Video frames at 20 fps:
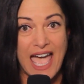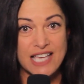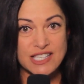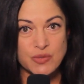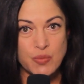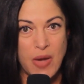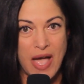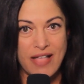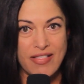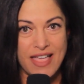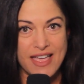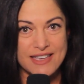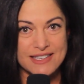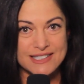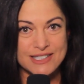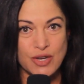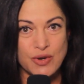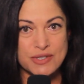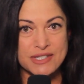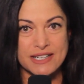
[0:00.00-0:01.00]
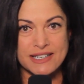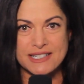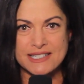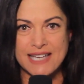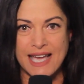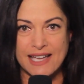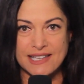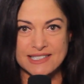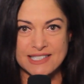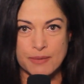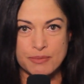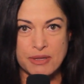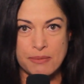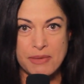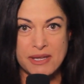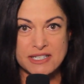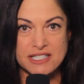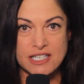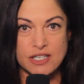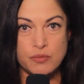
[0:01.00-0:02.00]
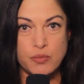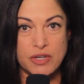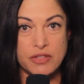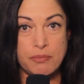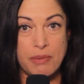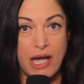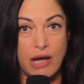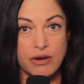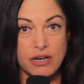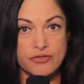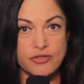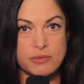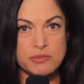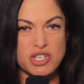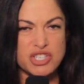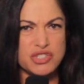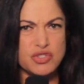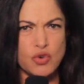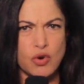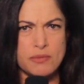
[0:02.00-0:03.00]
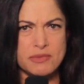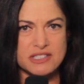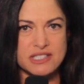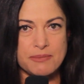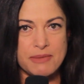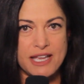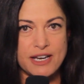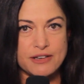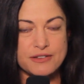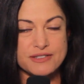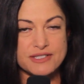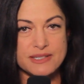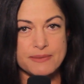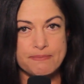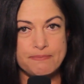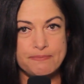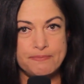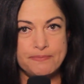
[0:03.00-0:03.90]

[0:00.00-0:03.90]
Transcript: as well as those on a diet supplemented with powder from just normal tomatoes.